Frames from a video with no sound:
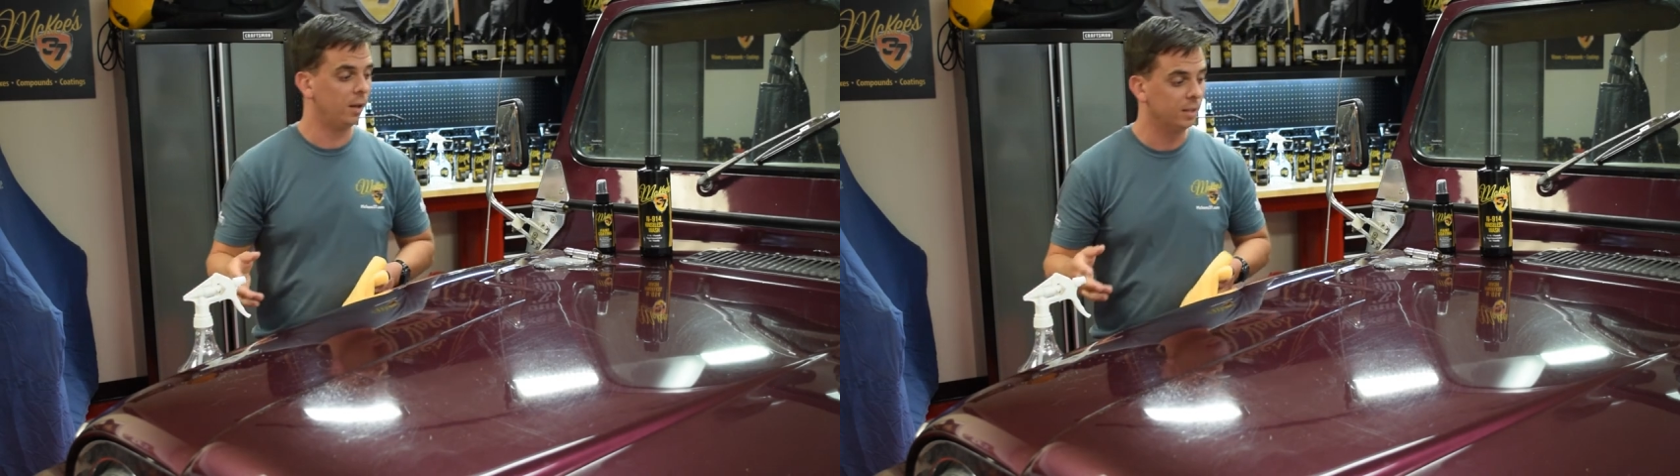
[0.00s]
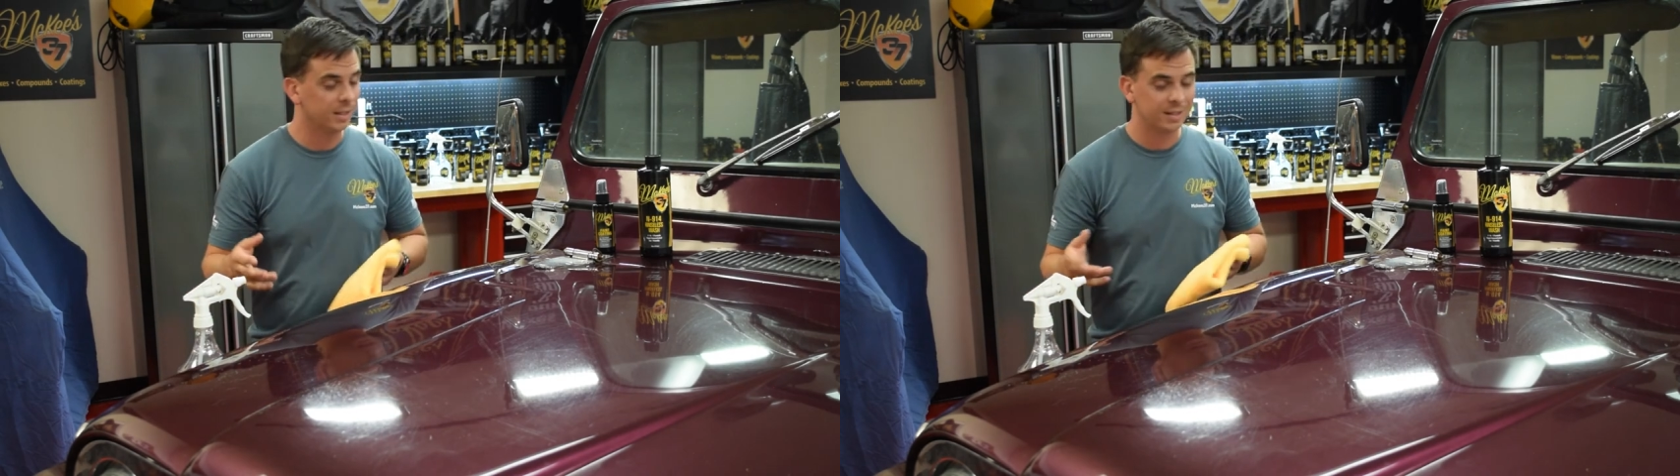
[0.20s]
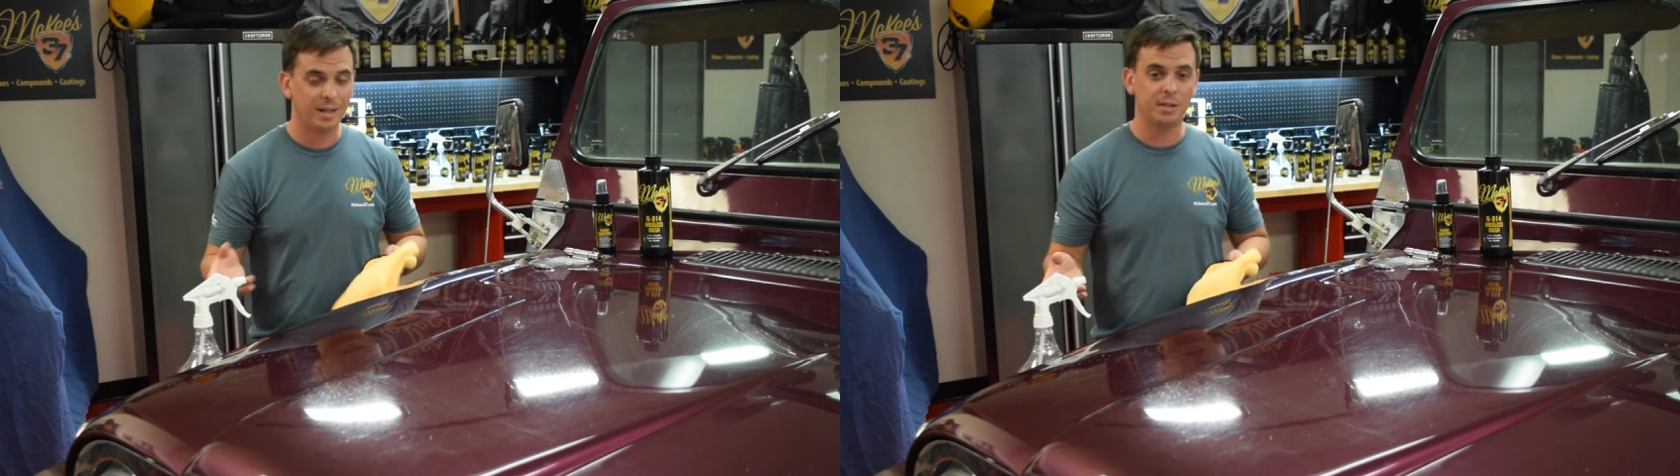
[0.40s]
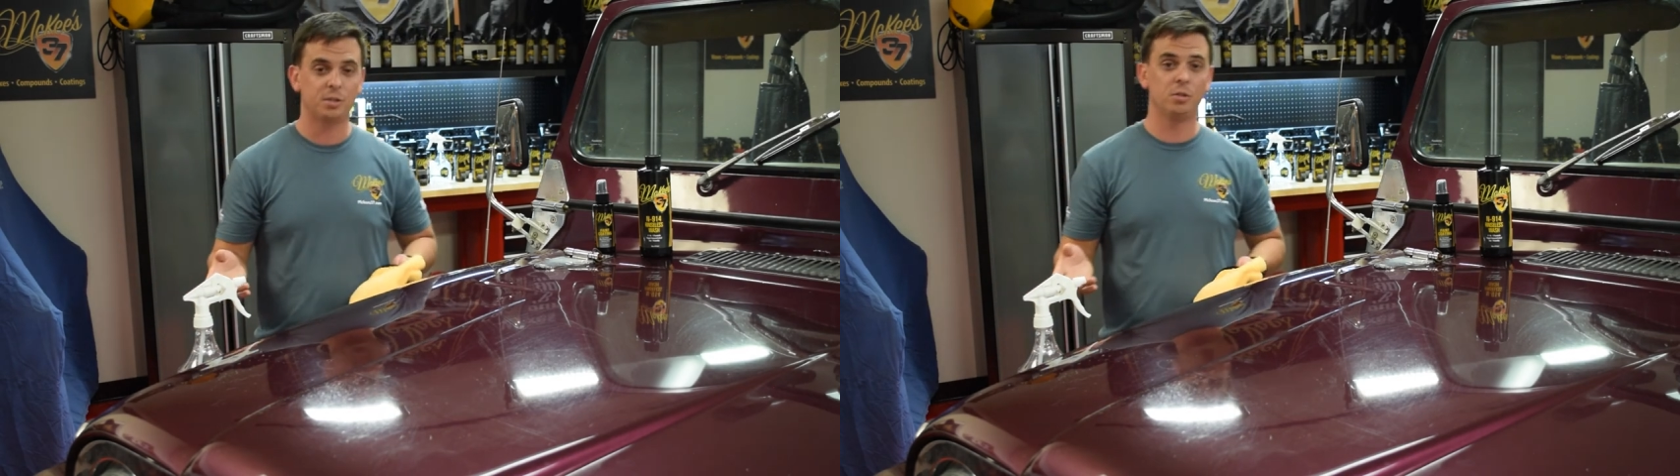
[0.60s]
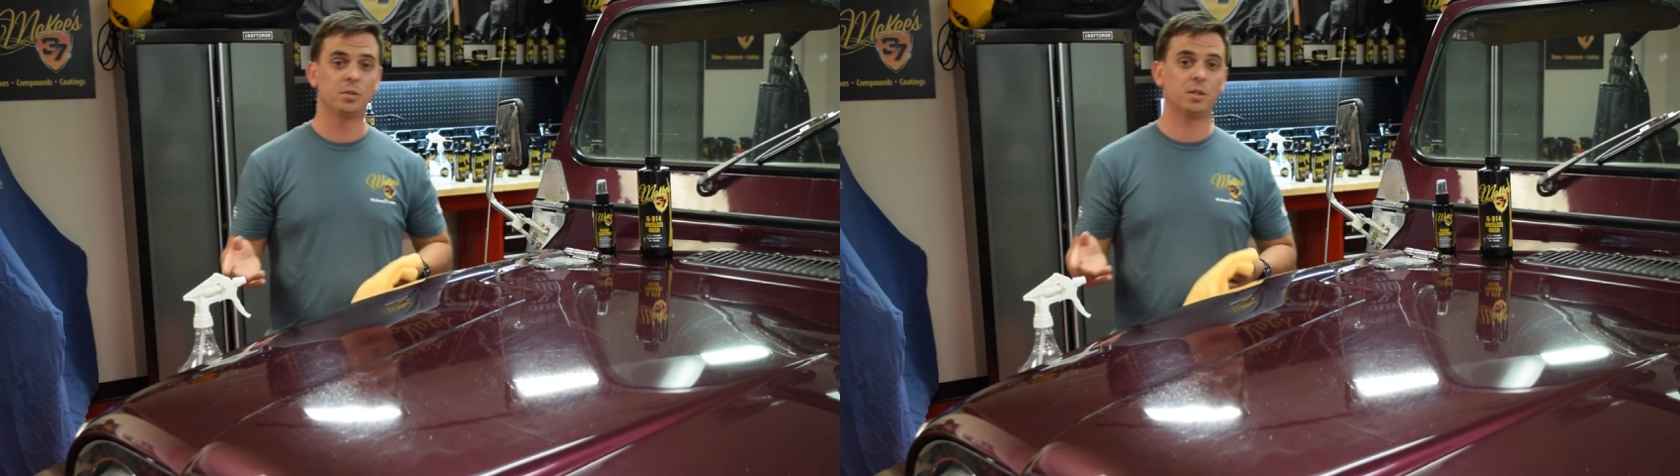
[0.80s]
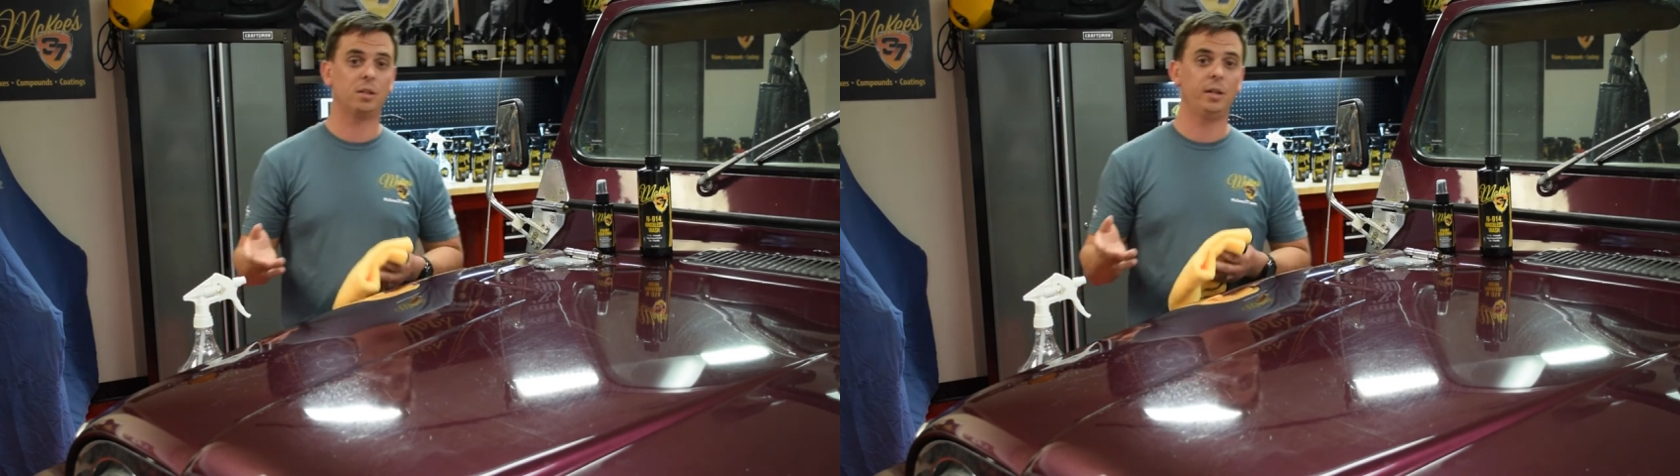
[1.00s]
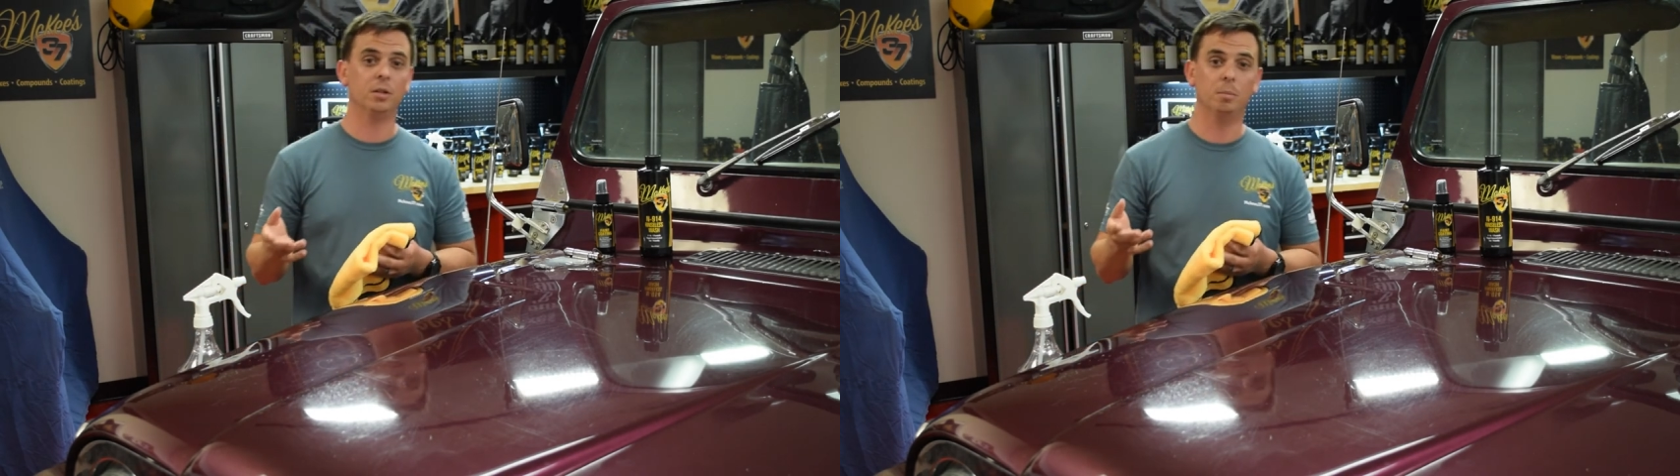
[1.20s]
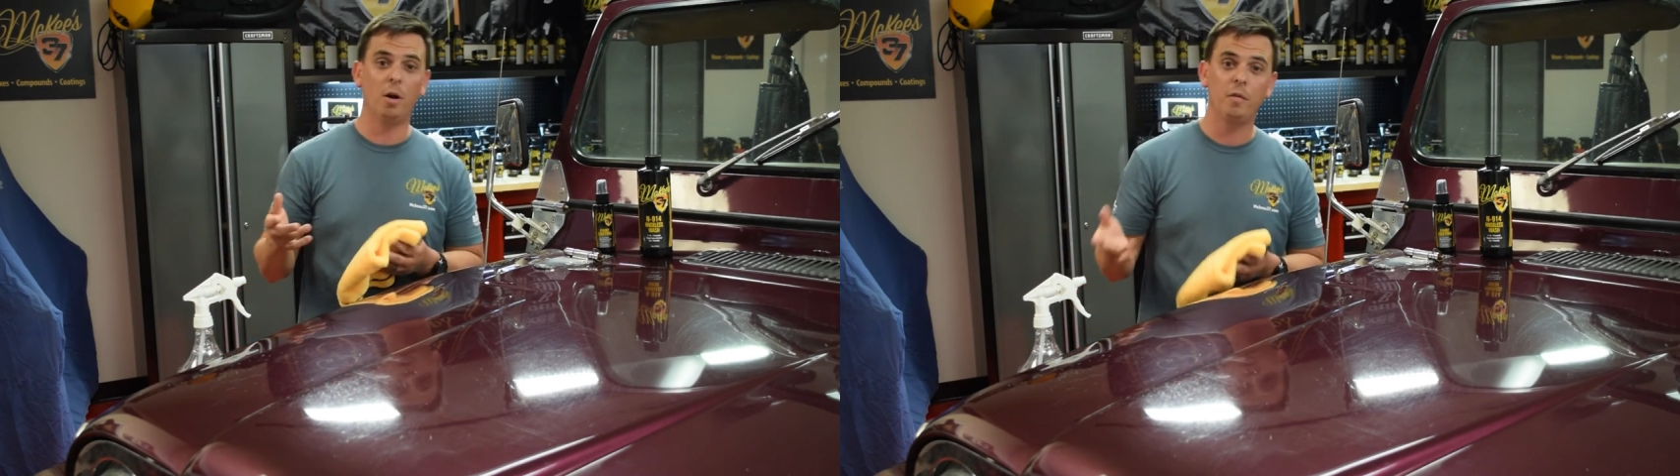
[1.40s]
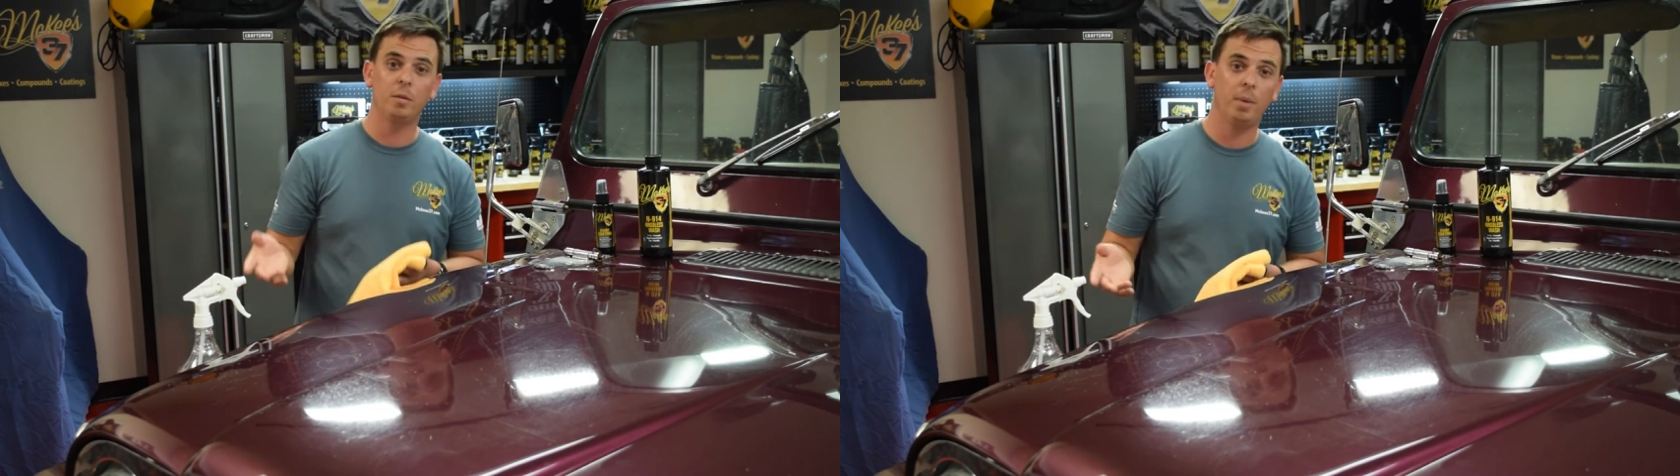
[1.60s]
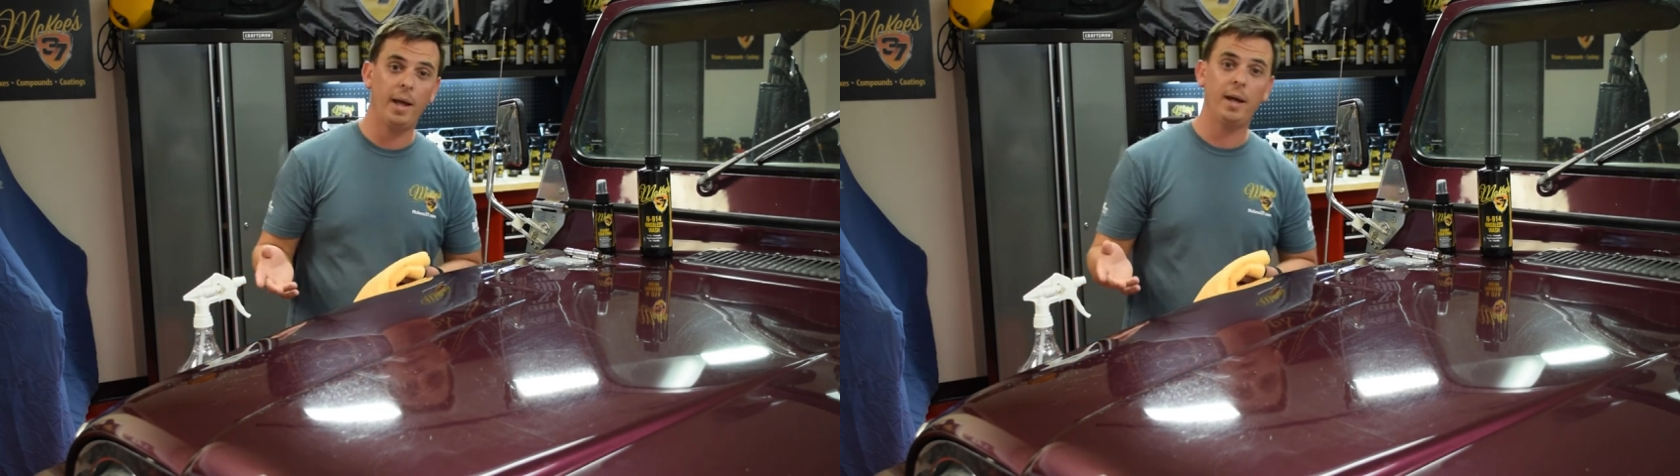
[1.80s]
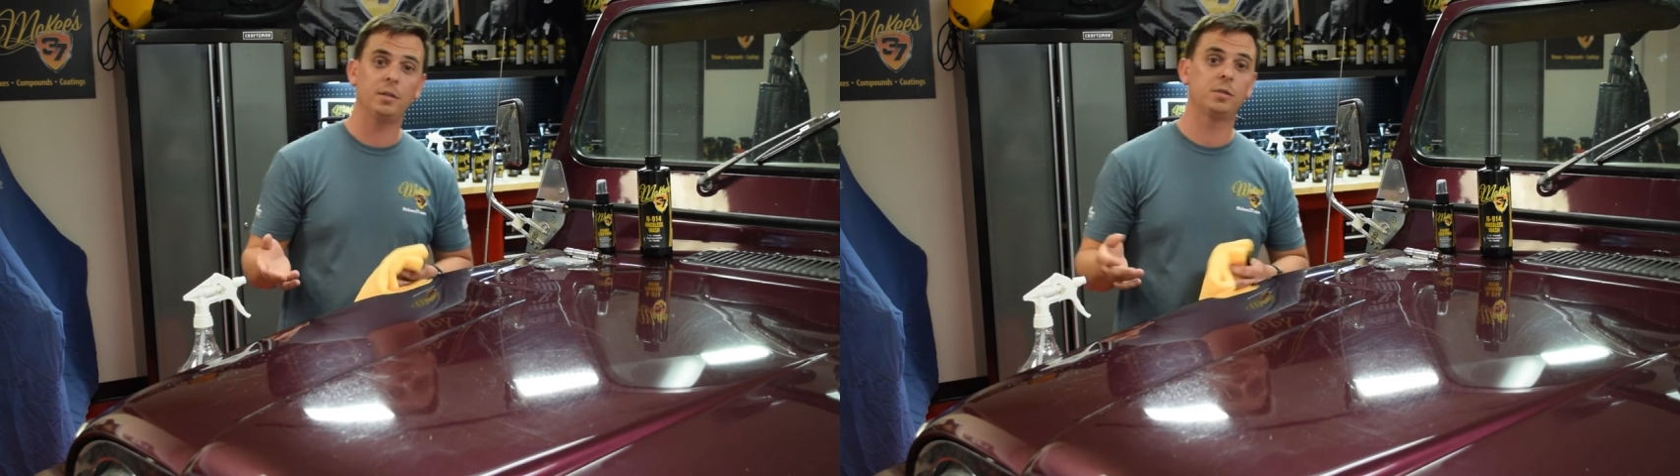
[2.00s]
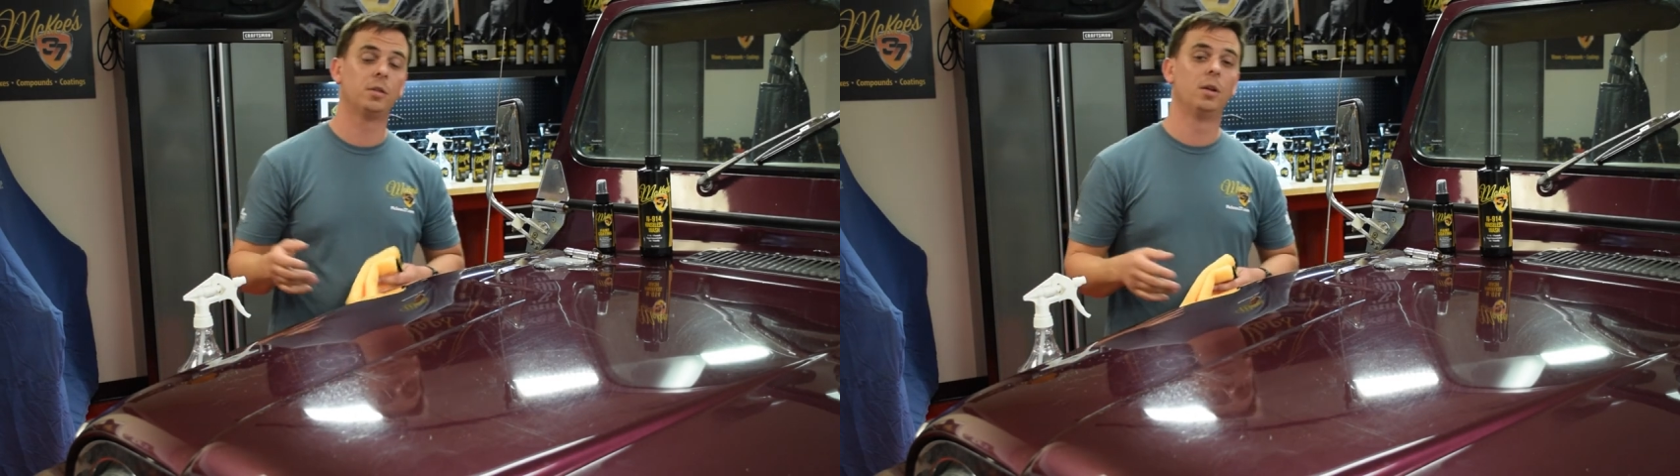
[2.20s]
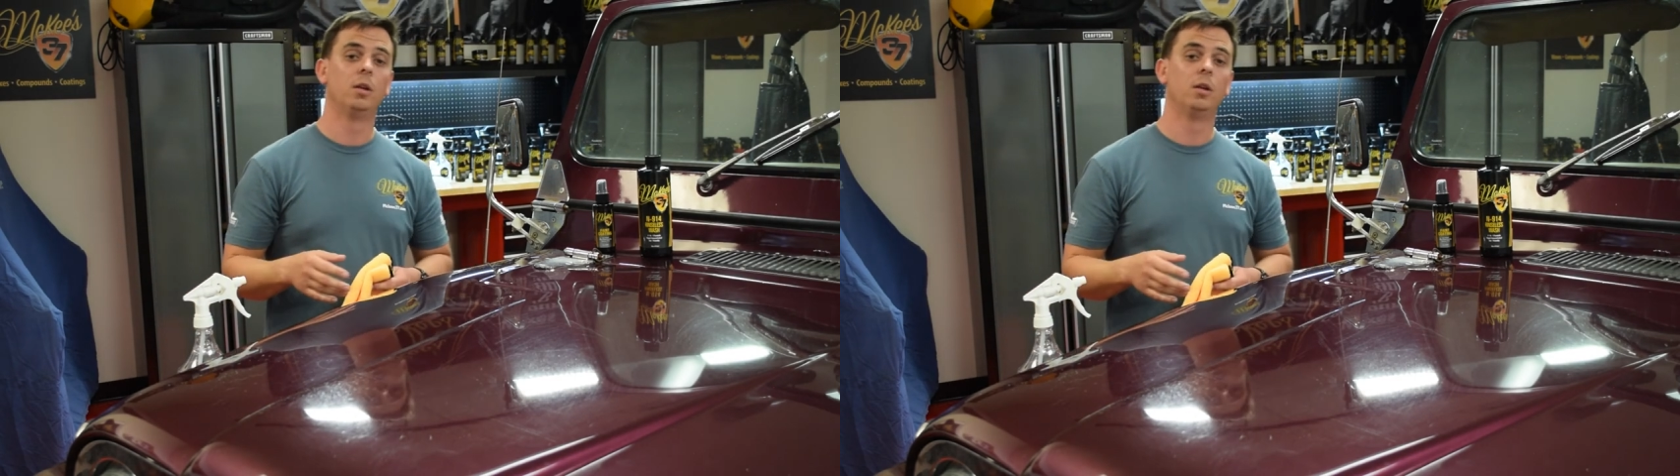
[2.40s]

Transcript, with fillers: A lot of guys use it to clean their buffing pads,